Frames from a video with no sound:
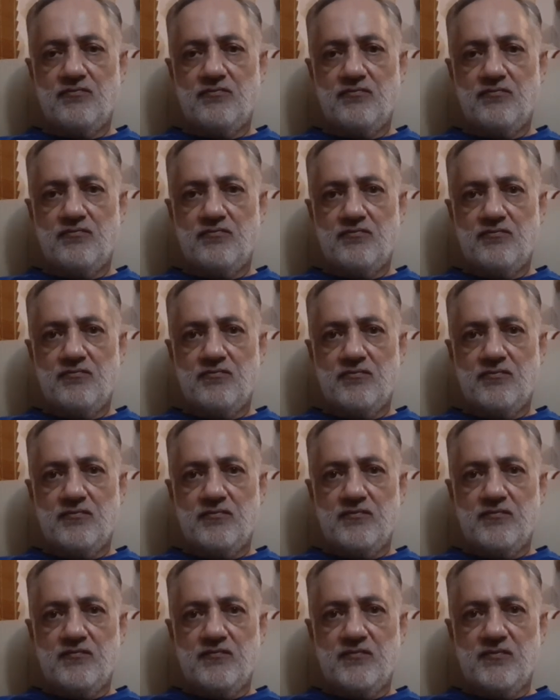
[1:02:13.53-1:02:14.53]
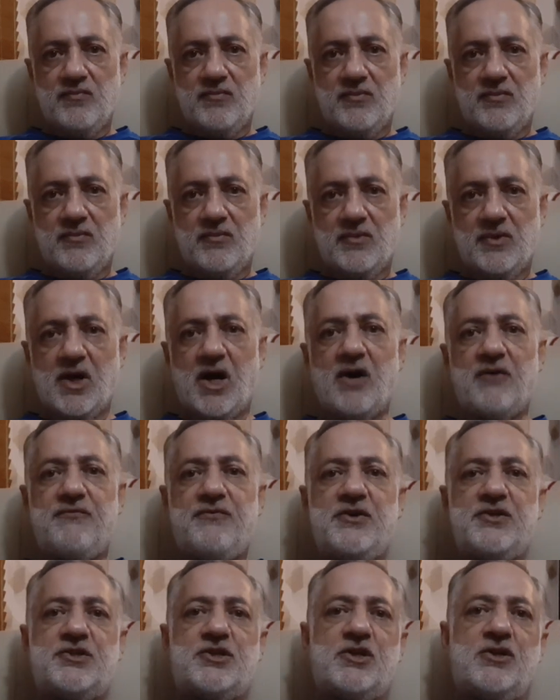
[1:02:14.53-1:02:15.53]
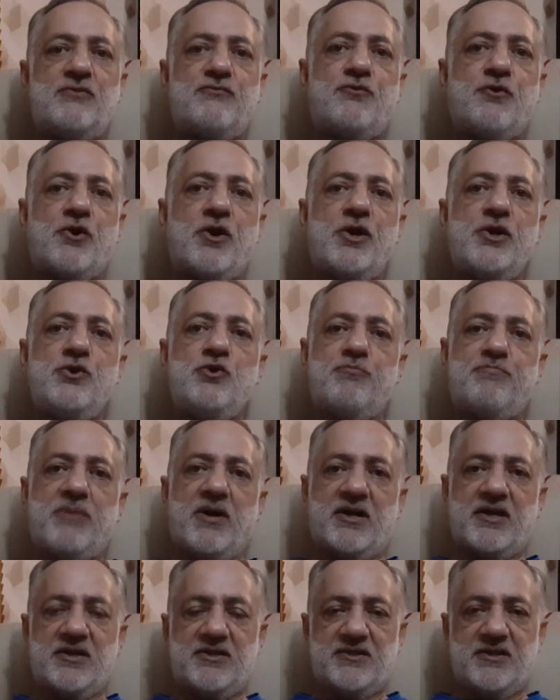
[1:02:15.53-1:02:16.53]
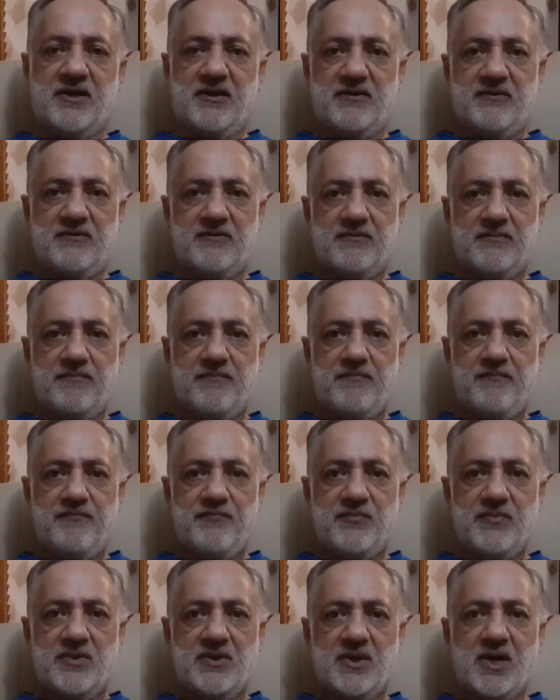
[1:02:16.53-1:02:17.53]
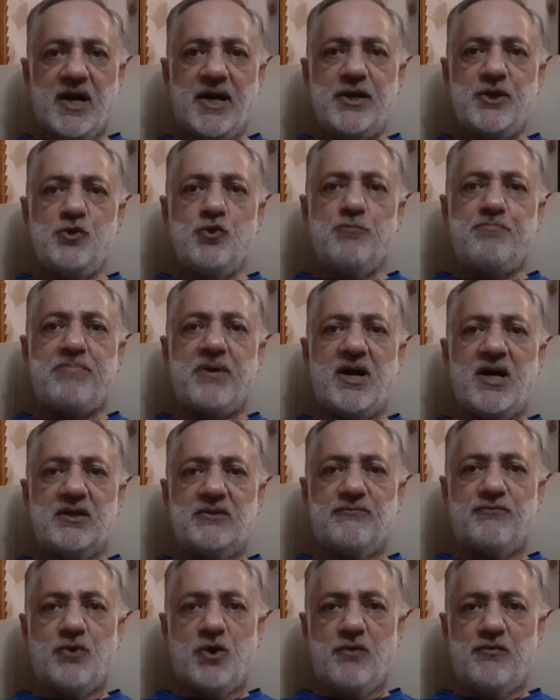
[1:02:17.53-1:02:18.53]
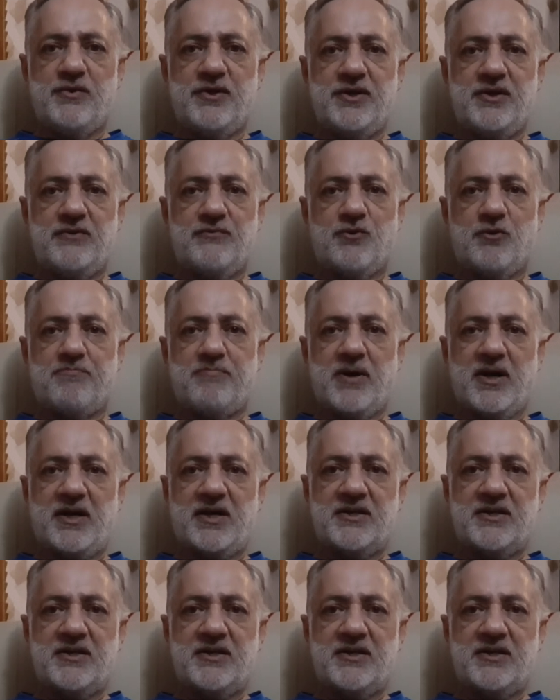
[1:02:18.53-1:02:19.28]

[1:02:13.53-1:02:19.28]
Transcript: A vision for a new Pakistan. A new path forward for Pakistan requires